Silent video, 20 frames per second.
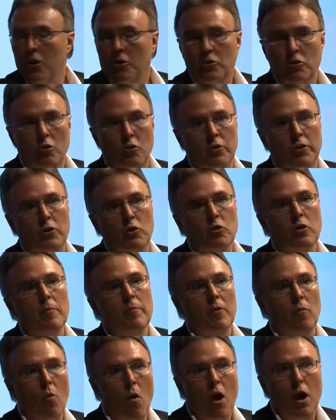so that you can
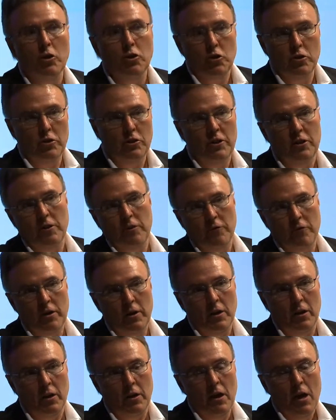be watching
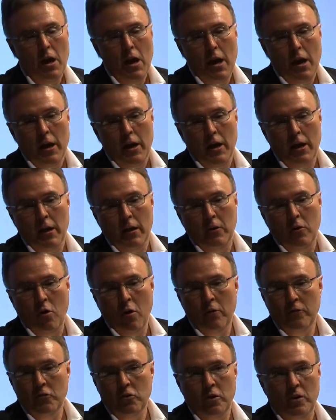TV and
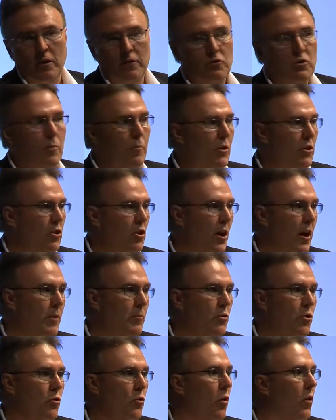all of a sudden if somebody
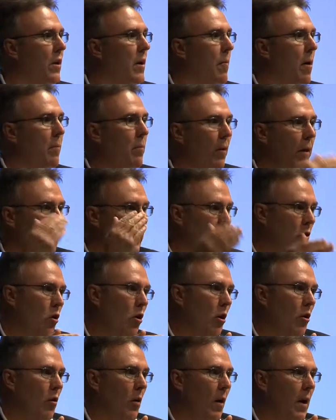Skypes you, it'll come up like a
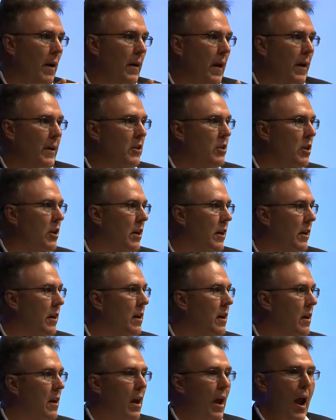caller line ID,
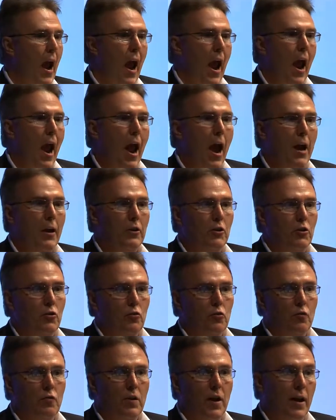and
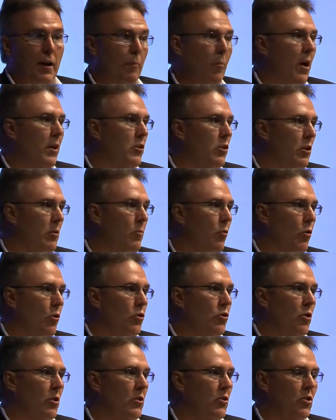you've got a button you can
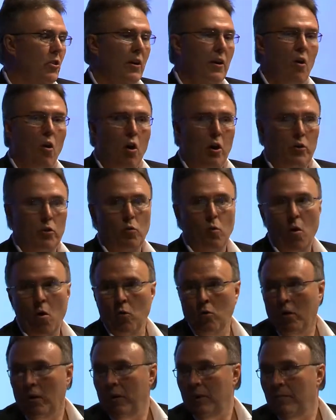push. You can say audio
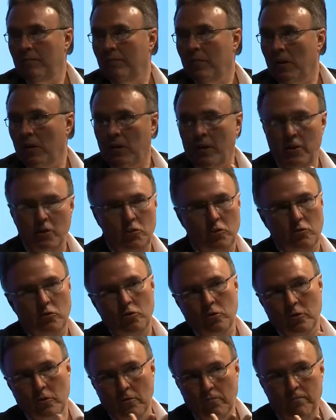only, in case you're
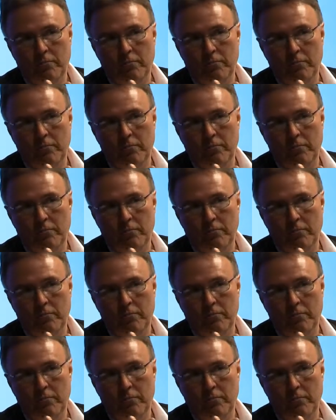in your